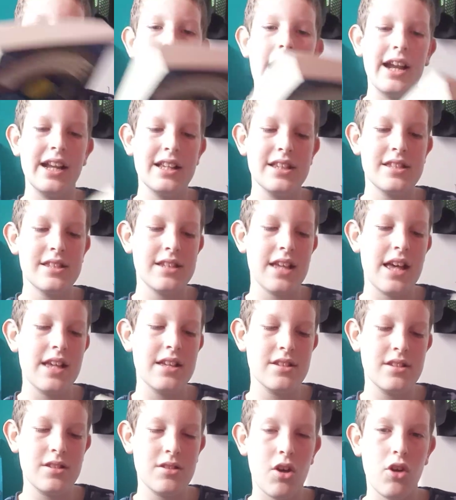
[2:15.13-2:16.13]
and it
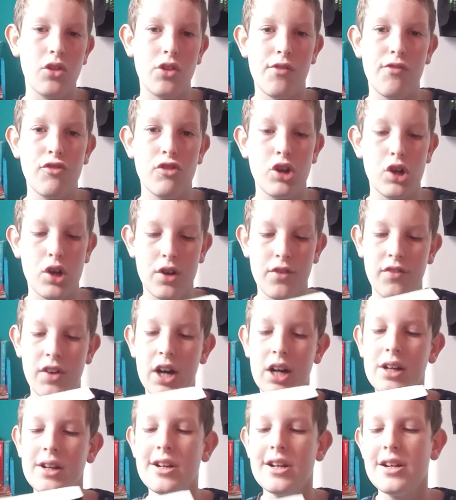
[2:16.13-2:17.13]
says on the front
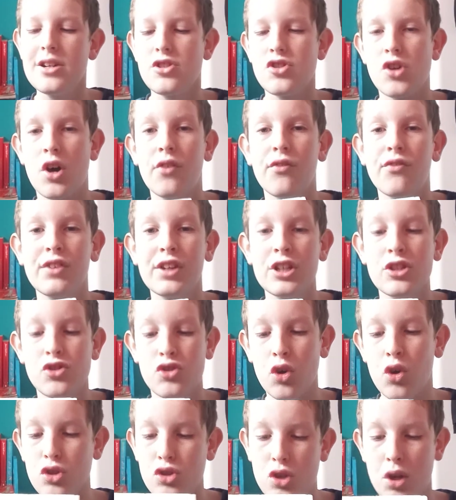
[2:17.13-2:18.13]
cover, "Dolphin
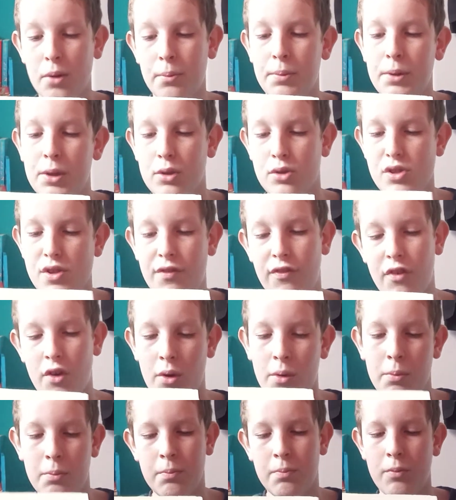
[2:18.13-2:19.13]
adores her
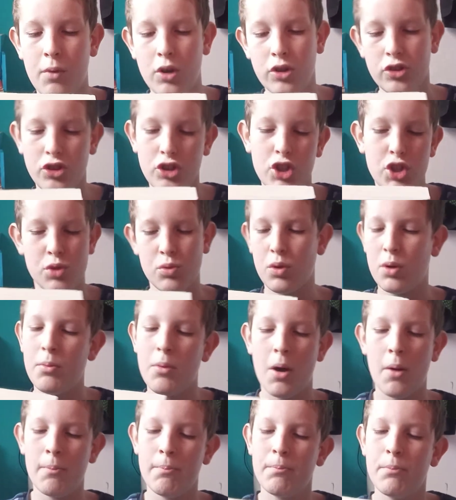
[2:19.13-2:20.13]
beautiful, unusual
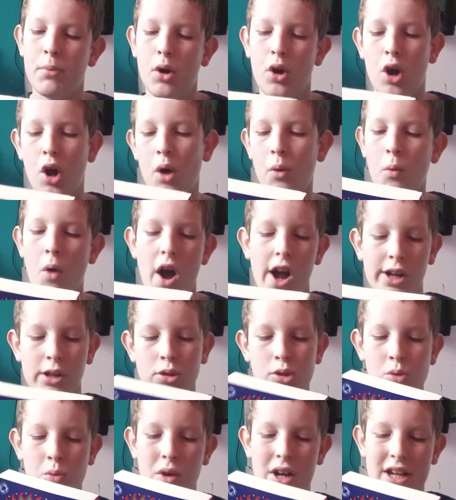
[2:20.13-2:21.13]
mum, but her
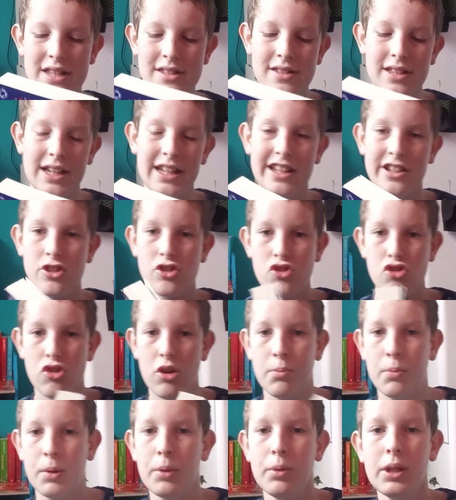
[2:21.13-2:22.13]
wild ways lead to
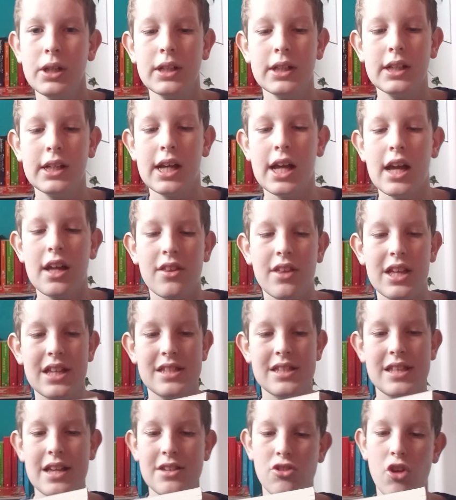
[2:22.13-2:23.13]
trouble." Then
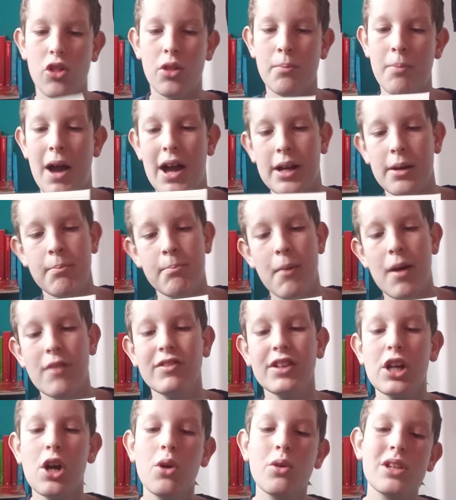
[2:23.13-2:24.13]
it says on the back,
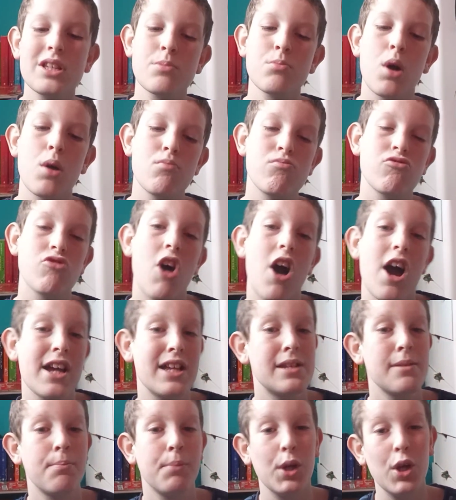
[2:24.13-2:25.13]
"Marigold is my
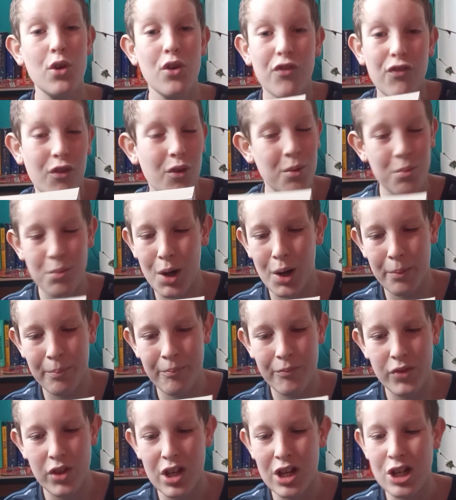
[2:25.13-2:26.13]
bright, beautiful
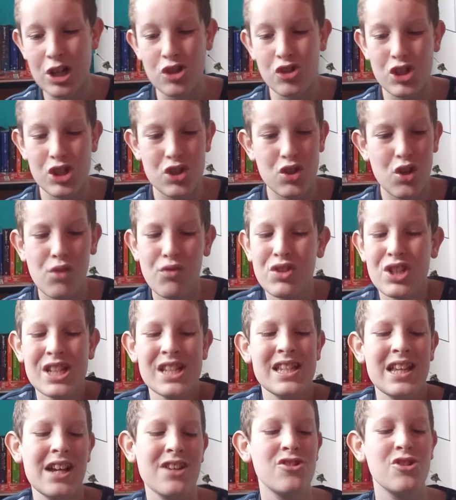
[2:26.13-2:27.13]
mum. She's covered
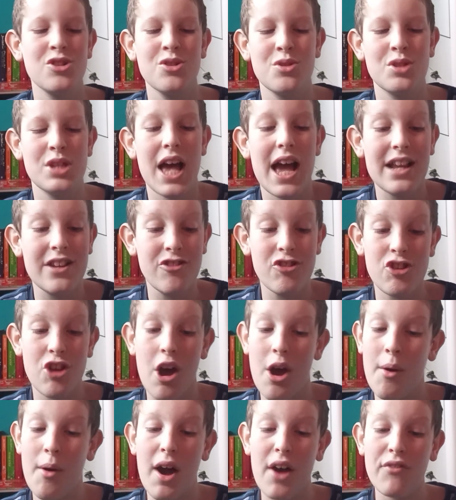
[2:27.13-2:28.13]
in tattoos head to
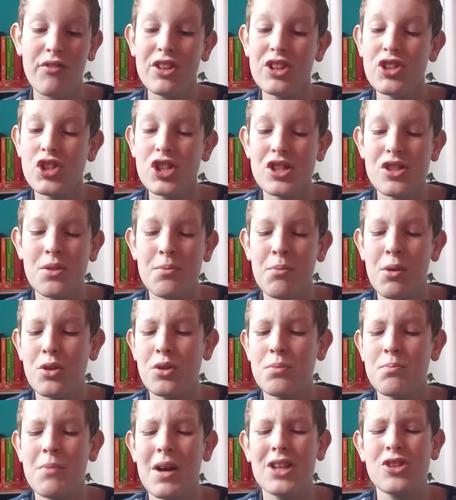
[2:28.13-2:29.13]
toe. I think she's the
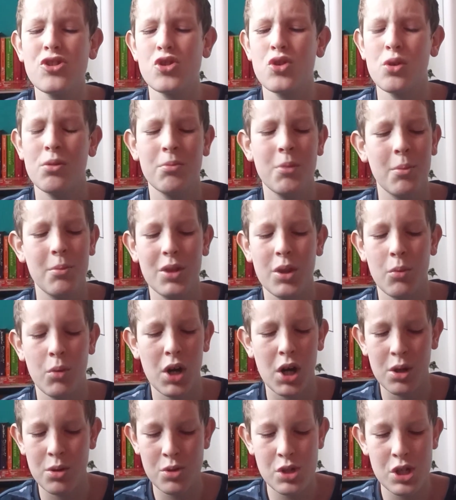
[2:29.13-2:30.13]
most magical mum in the
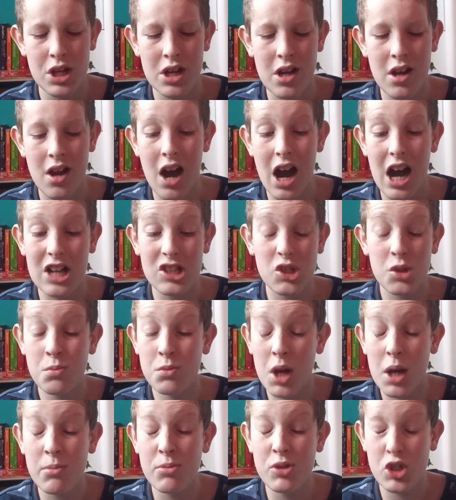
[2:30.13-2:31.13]
world. I
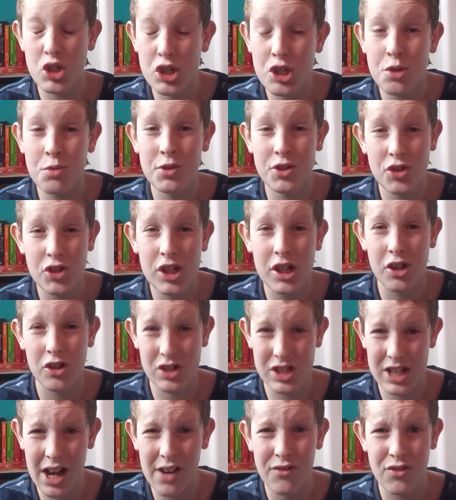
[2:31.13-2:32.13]
sometimes just wish she
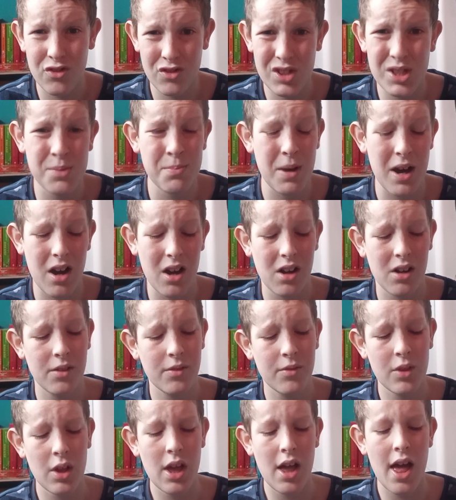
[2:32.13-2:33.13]
looked after us better."
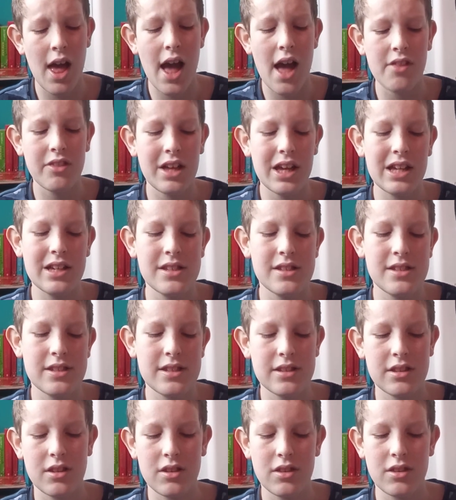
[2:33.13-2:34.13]

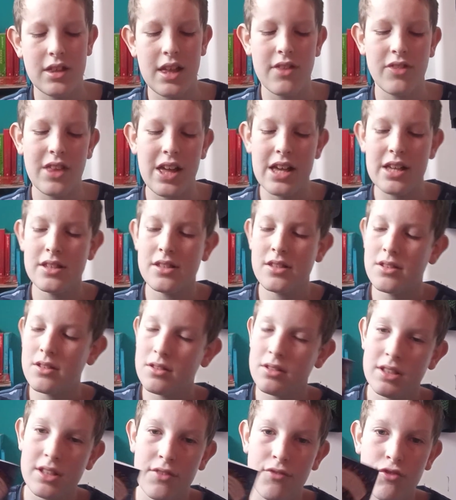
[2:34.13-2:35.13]
Then there's
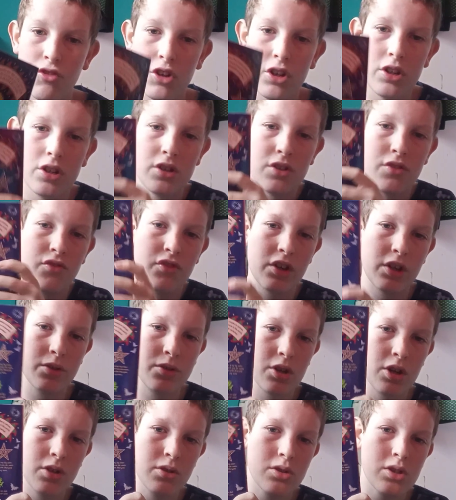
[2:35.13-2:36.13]
different
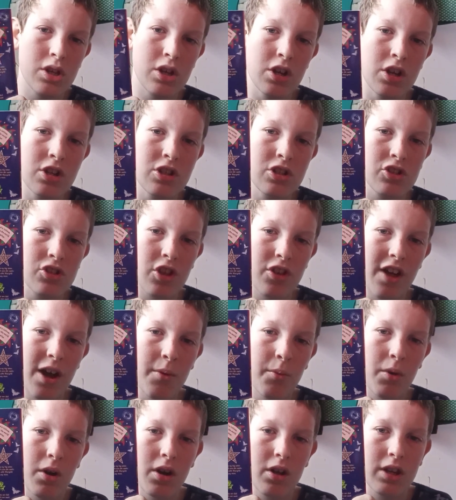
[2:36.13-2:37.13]
photos. So
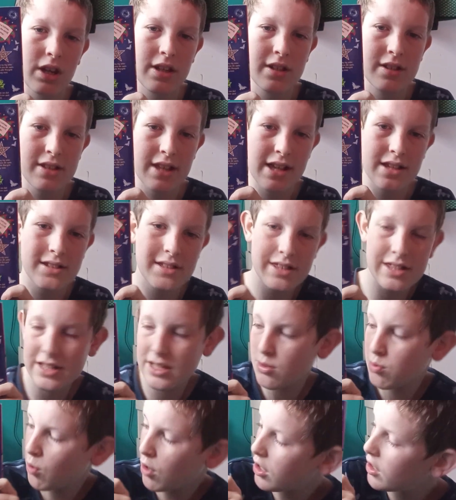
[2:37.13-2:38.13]
that one says,
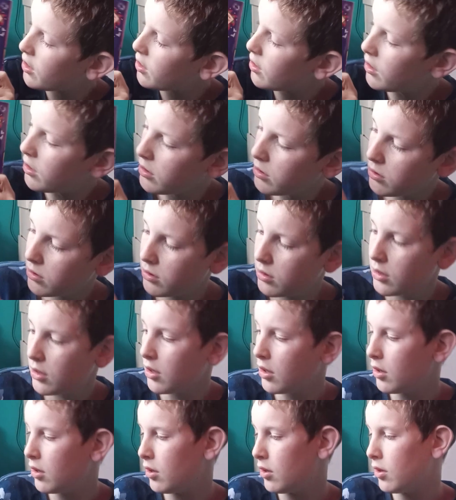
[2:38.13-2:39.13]
this one
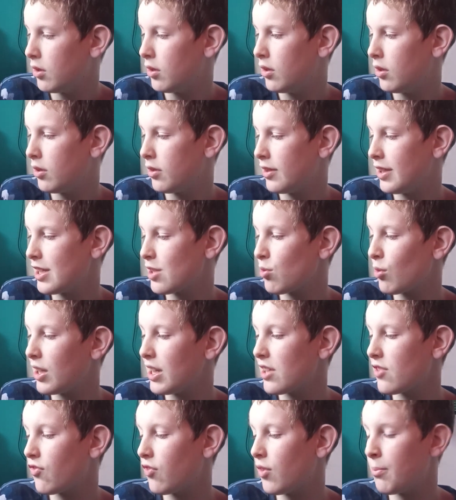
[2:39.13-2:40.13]

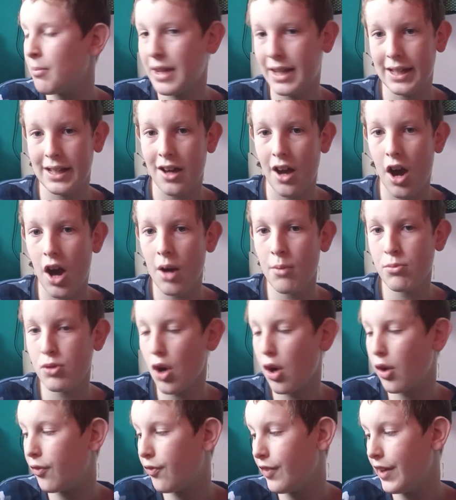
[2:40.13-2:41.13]
is for me. I'm
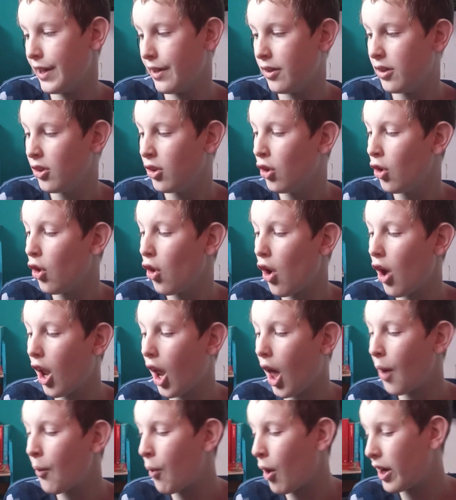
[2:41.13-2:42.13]
Dolphin. All
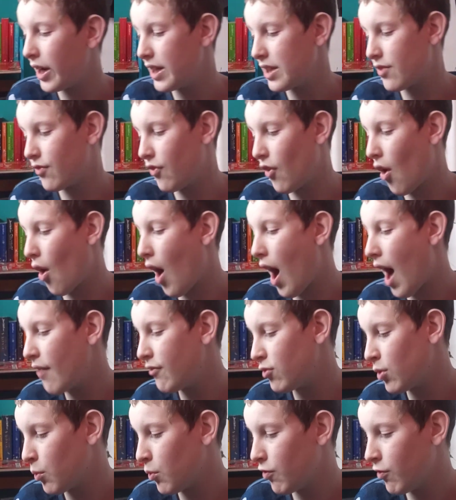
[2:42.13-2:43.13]
I want is for
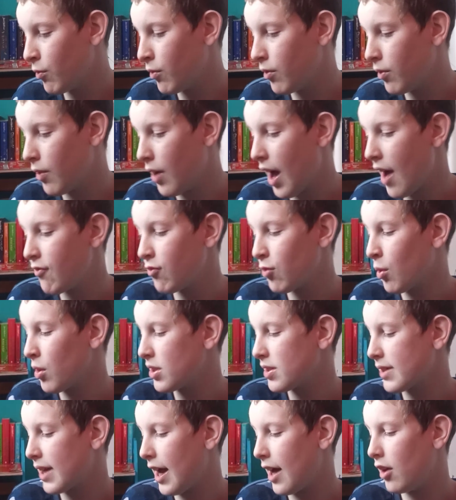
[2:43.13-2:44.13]

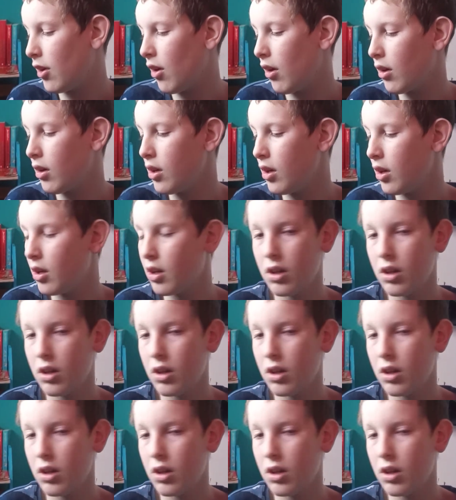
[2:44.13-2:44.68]
everyone to get along."